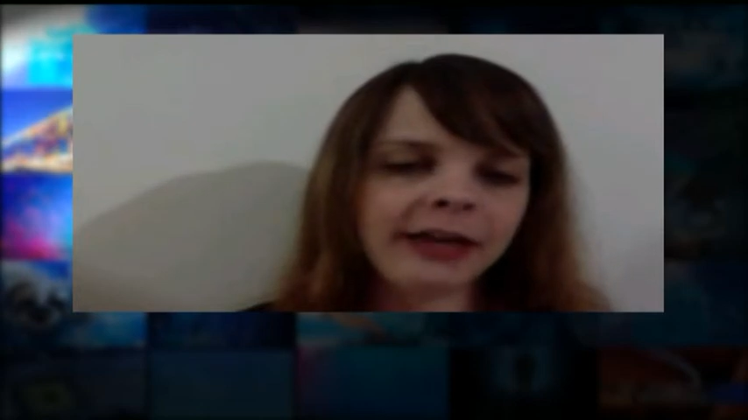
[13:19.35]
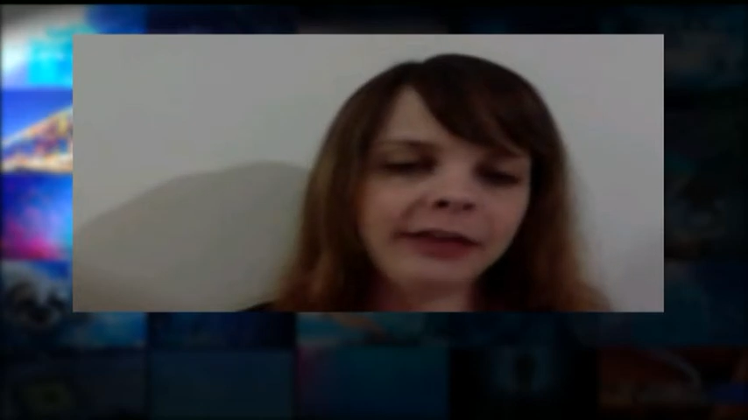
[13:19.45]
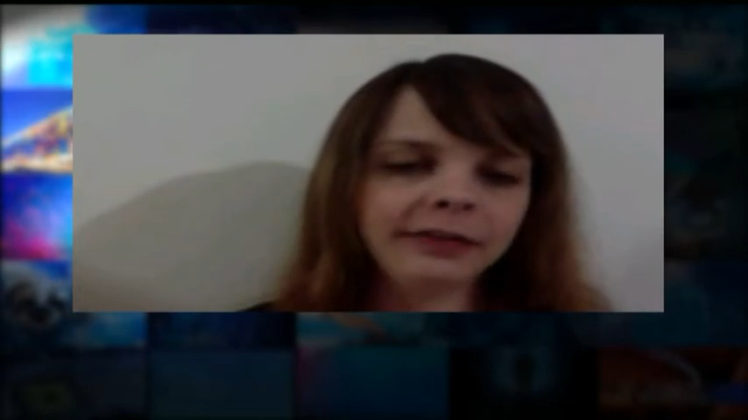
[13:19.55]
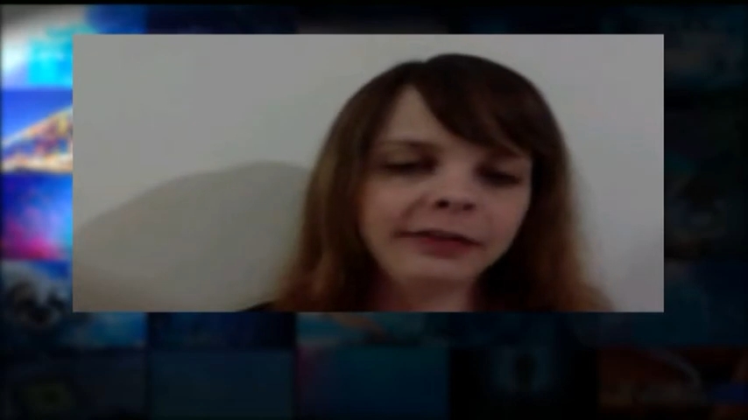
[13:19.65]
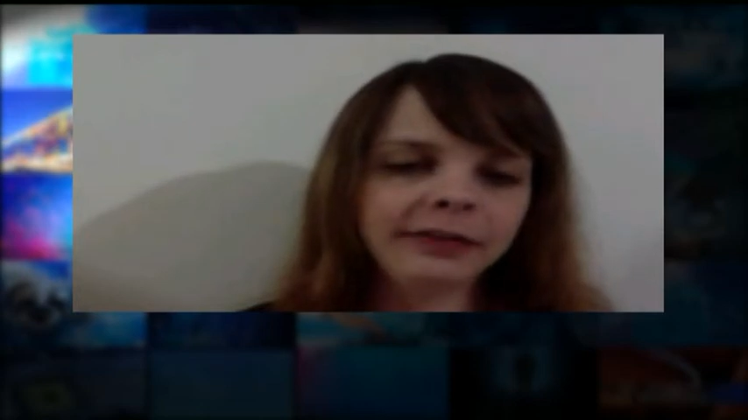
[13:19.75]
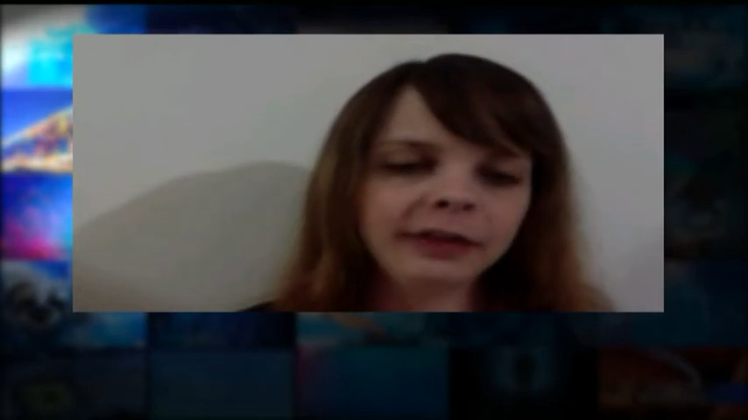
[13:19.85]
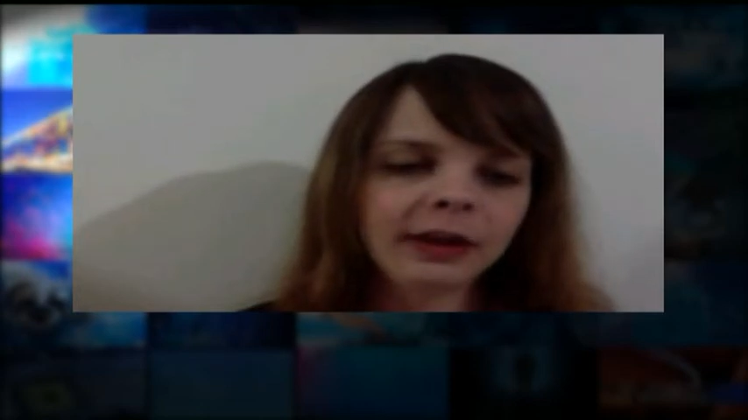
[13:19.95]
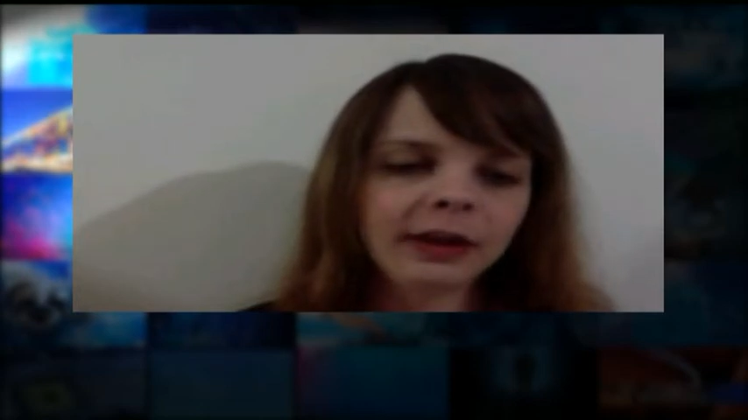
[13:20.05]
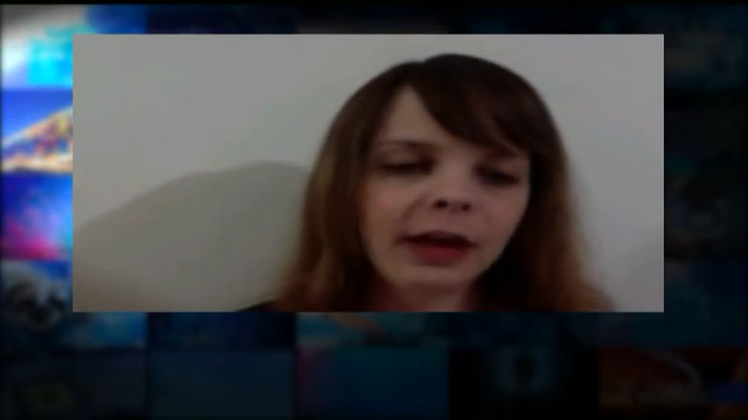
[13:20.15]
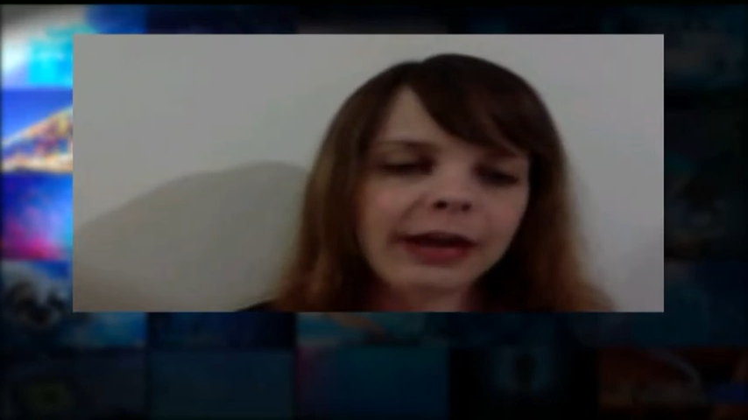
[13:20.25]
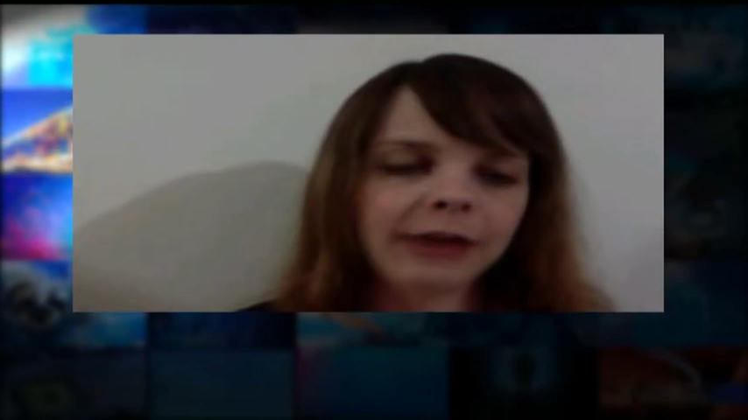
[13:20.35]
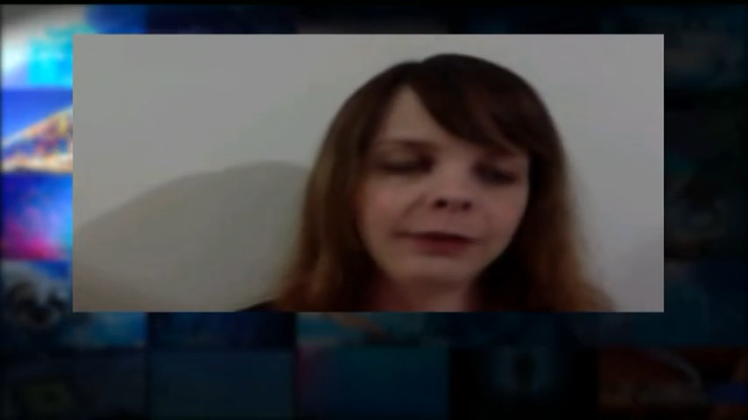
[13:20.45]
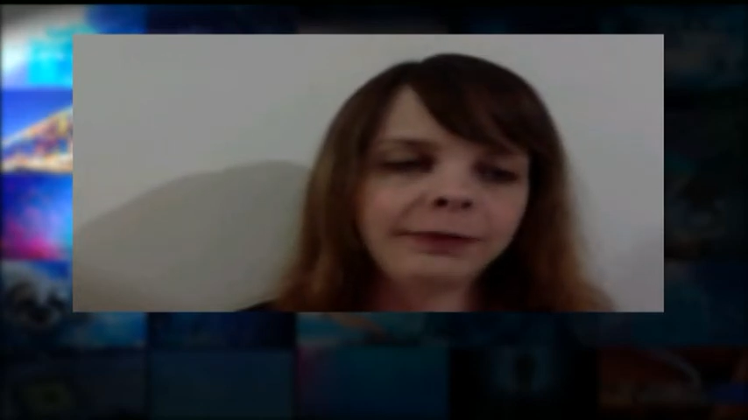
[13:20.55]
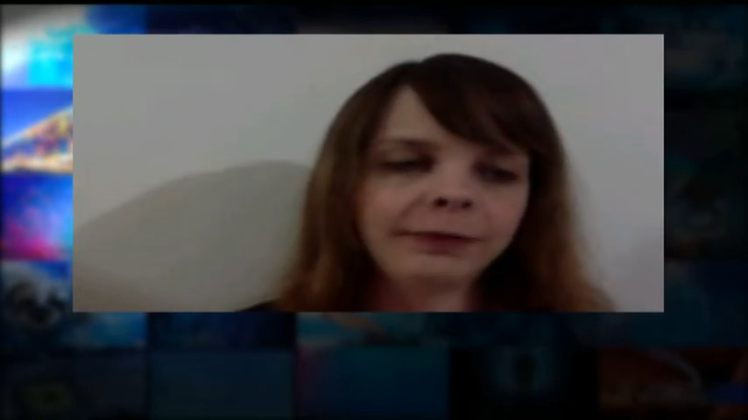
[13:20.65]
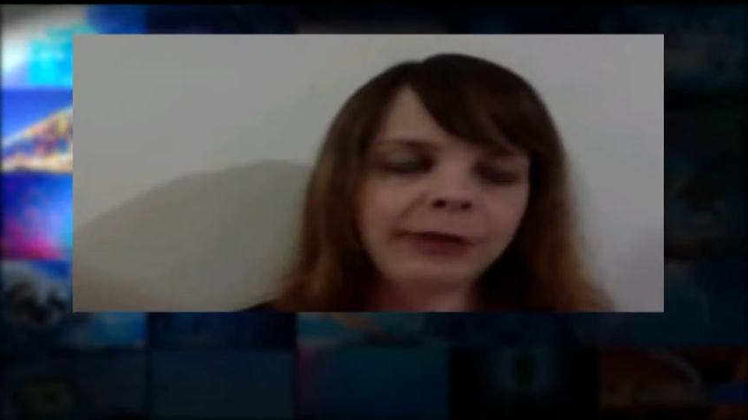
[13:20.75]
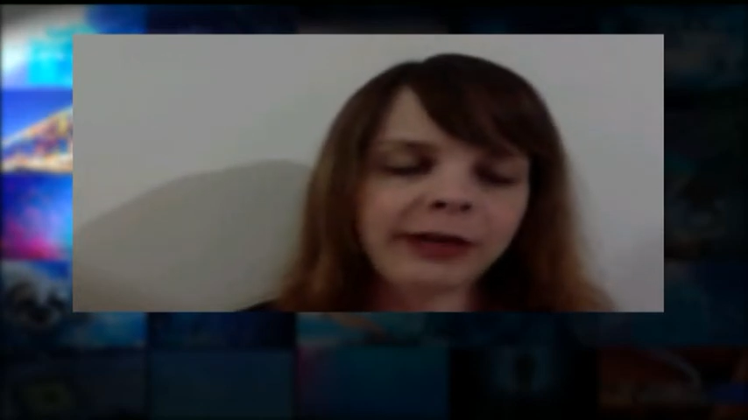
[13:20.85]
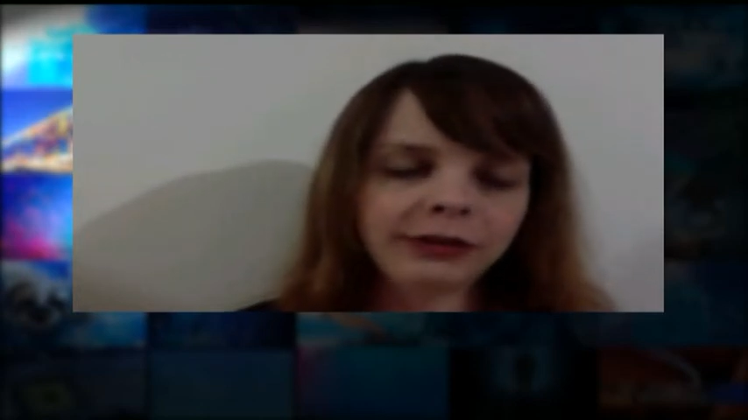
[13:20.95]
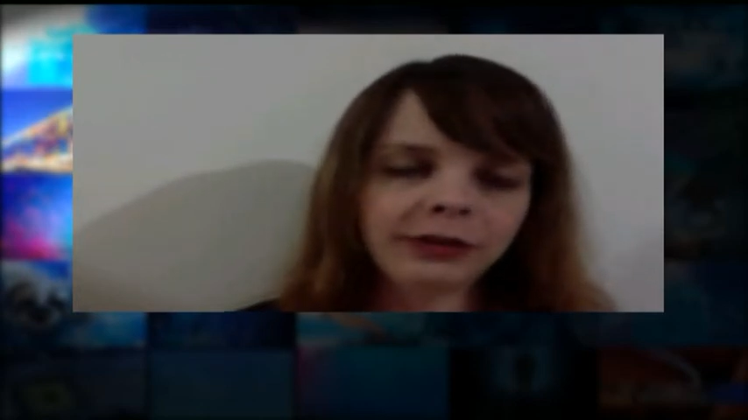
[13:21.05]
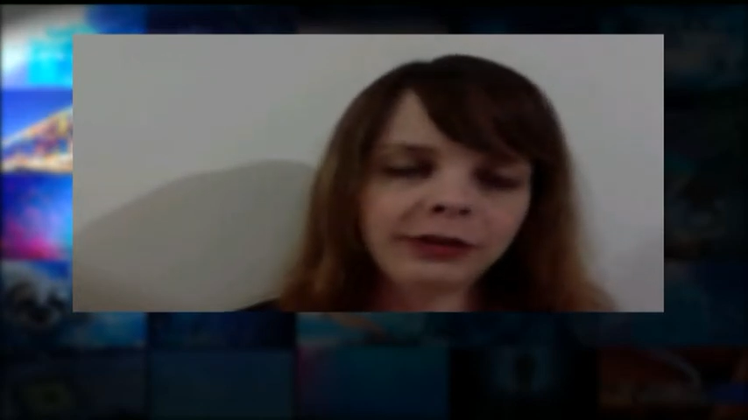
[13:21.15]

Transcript: is often looking to the